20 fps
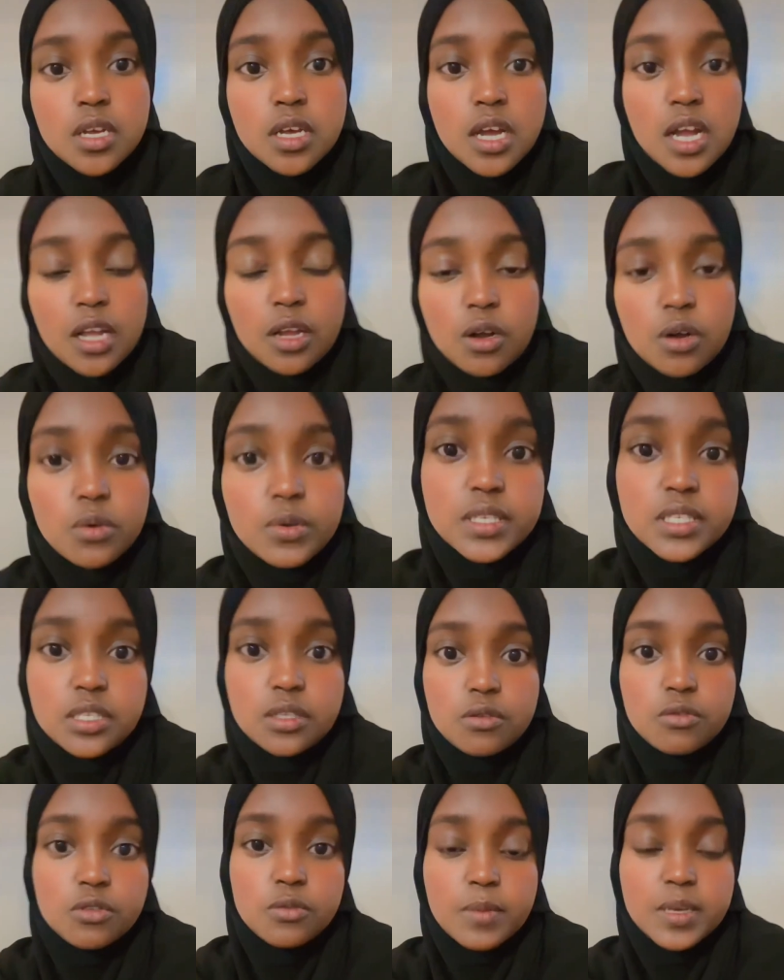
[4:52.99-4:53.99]
I always
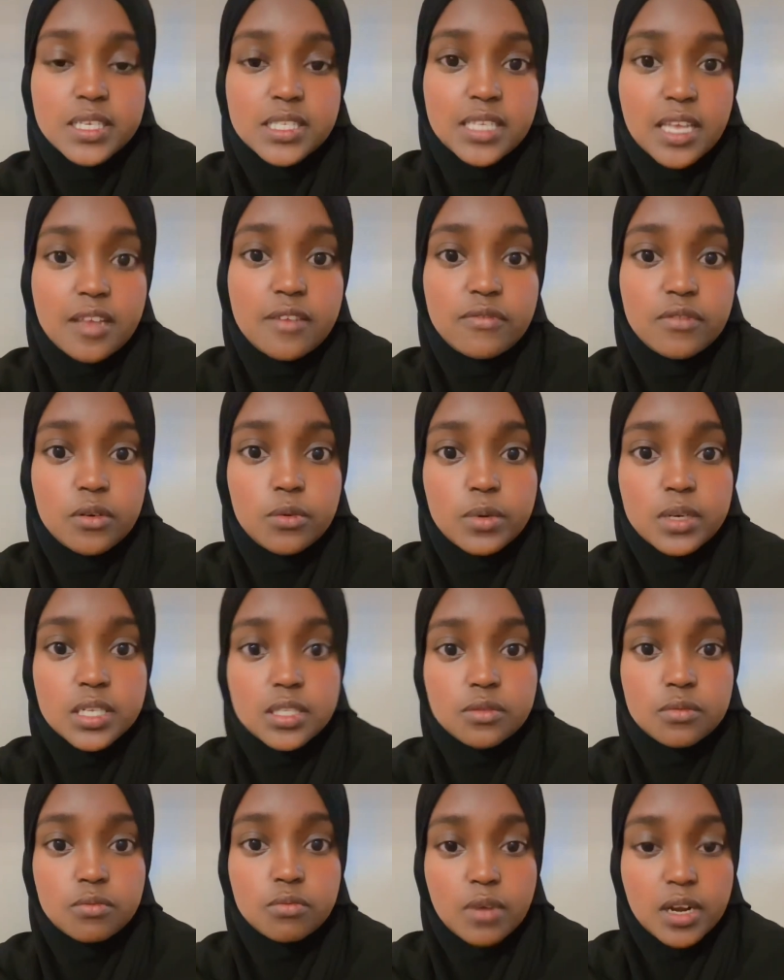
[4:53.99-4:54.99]
use my sight for what
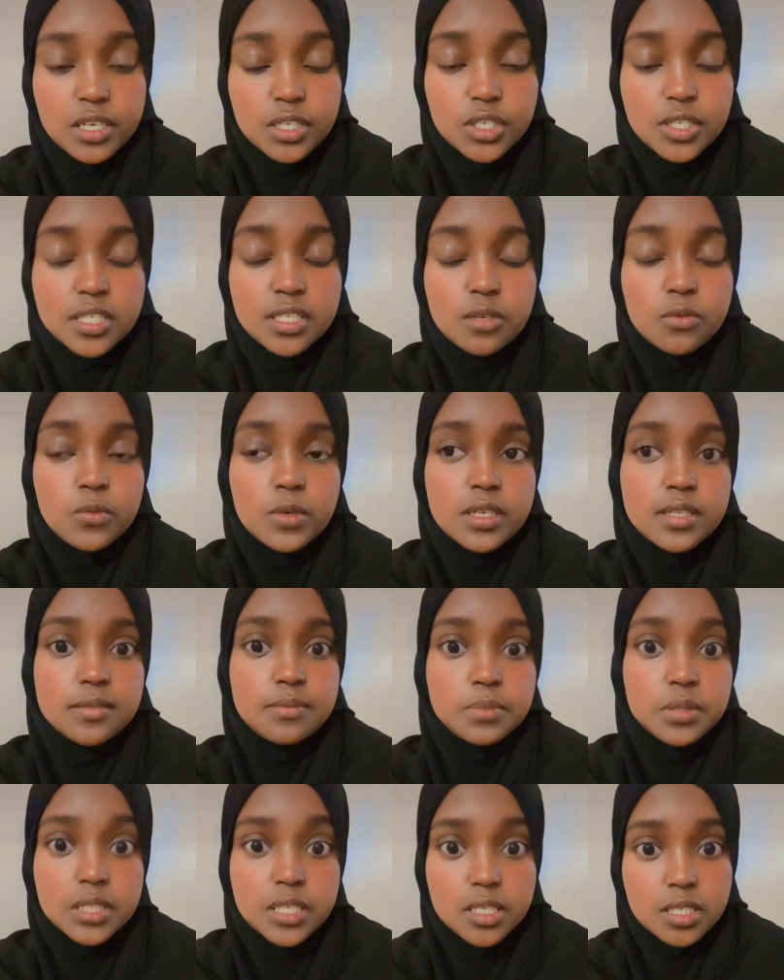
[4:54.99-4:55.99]
is righteous and what is
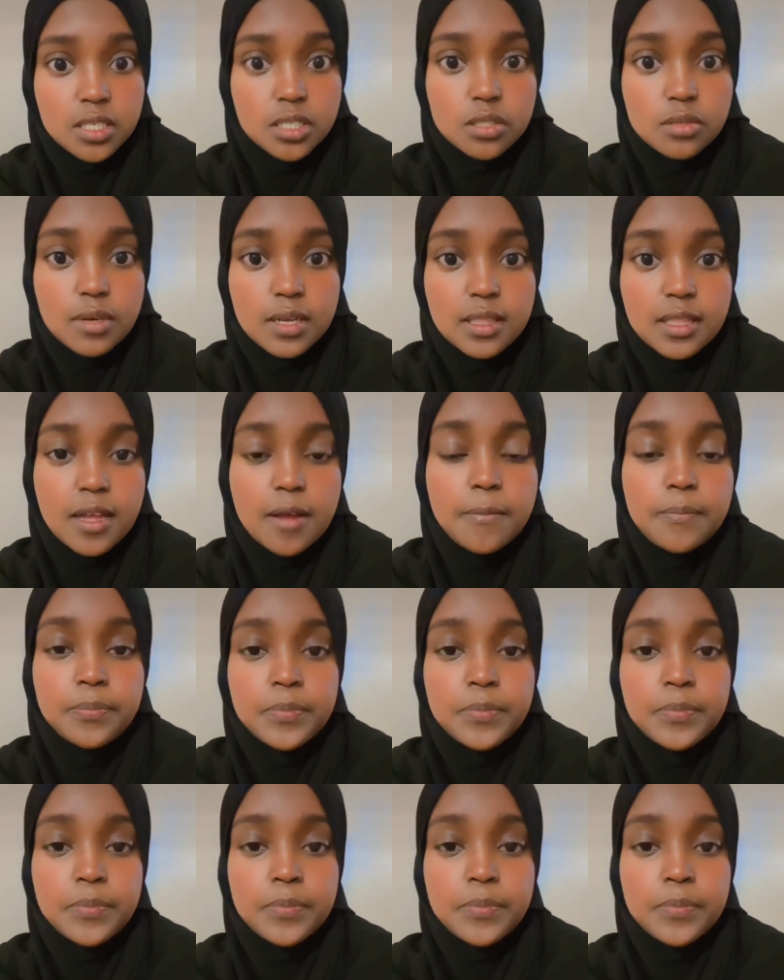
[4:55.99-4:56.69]
pleasing to Allah.